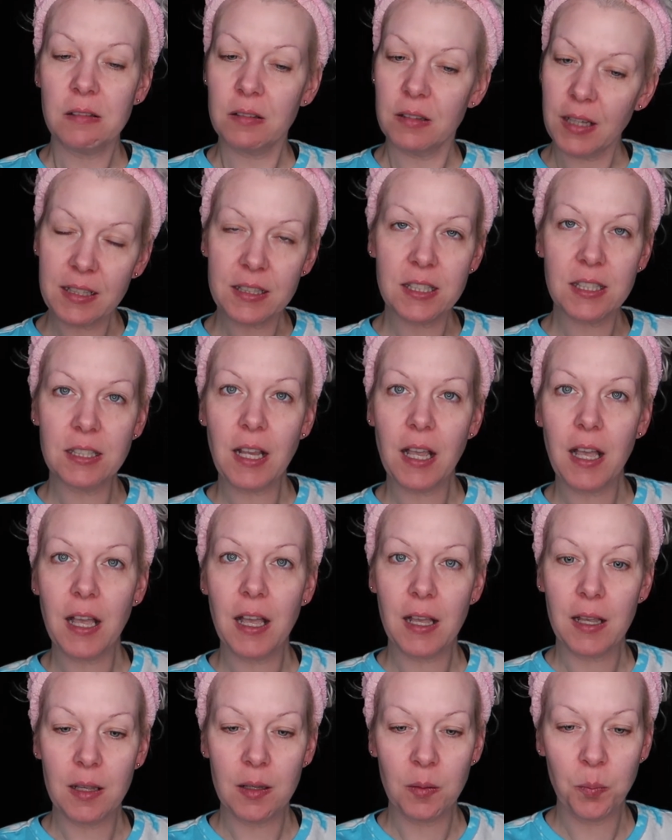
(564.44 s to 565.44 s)
let's
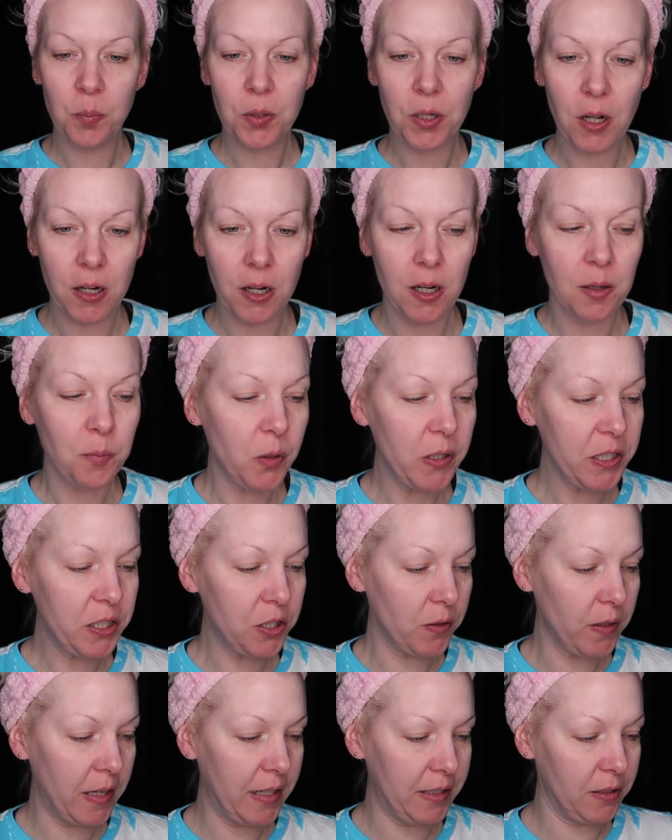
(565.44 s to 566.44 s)
uh, put on our
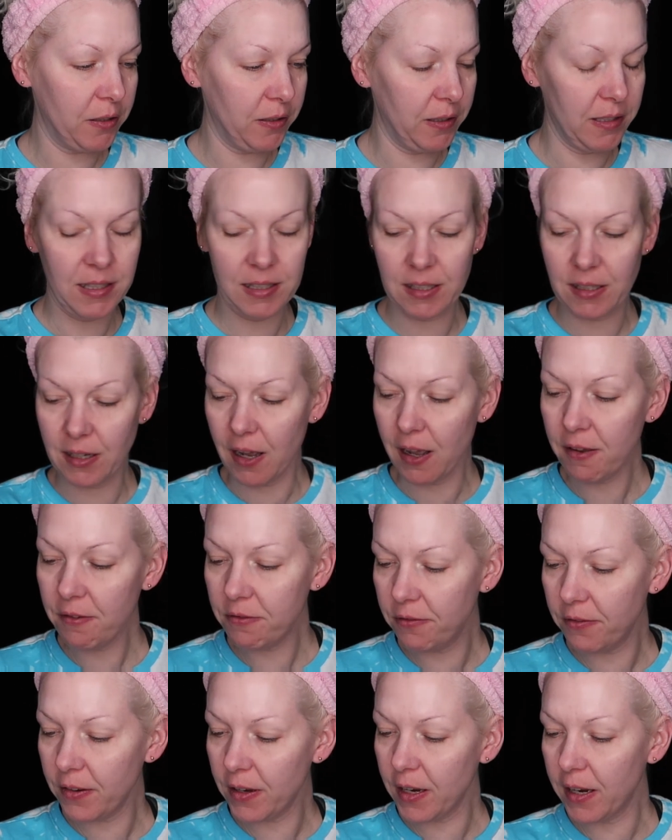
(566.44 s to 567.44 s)
moisturizer and
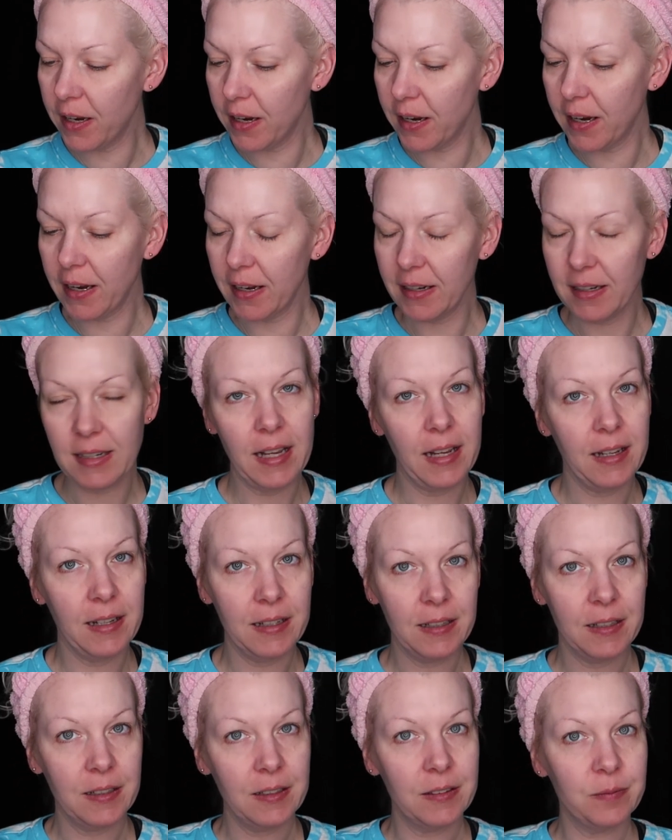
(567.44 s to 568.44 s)
stuff and
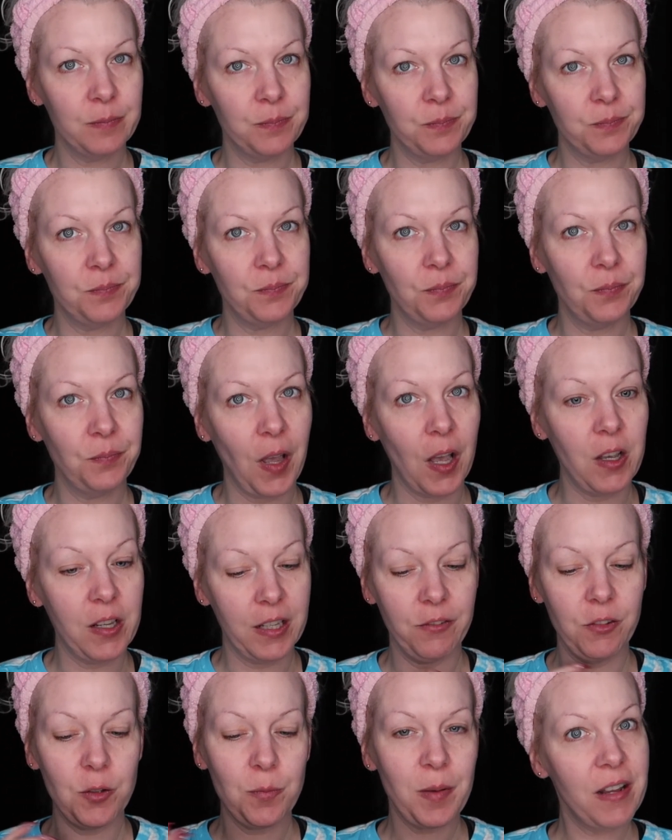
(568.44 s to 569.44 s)
I'll
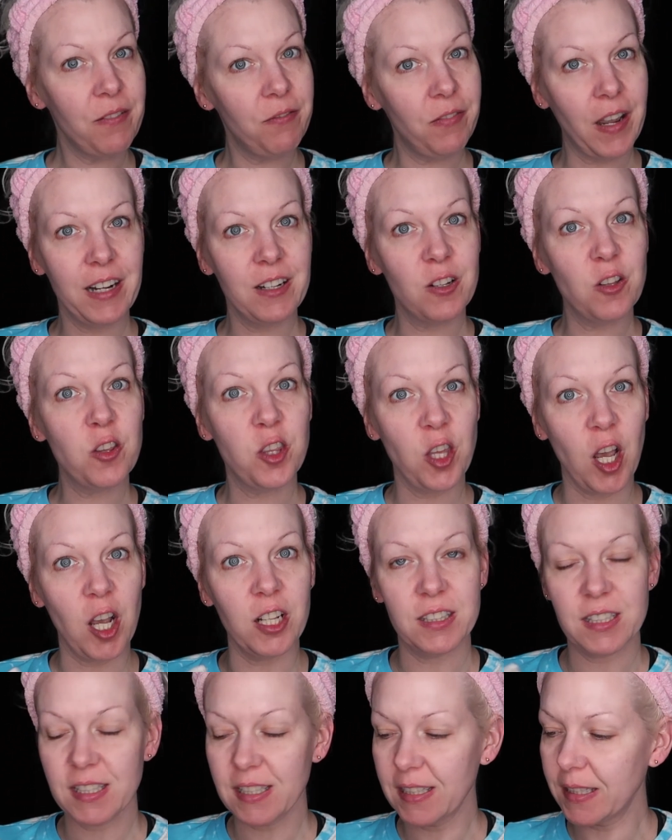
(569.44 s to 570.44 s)
give you my final
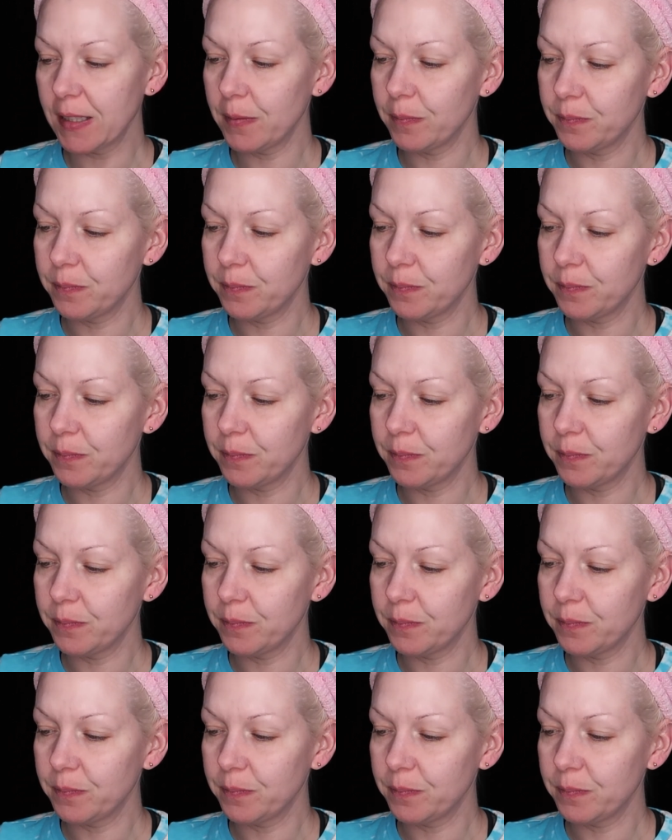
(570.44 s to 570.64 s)
thoughts.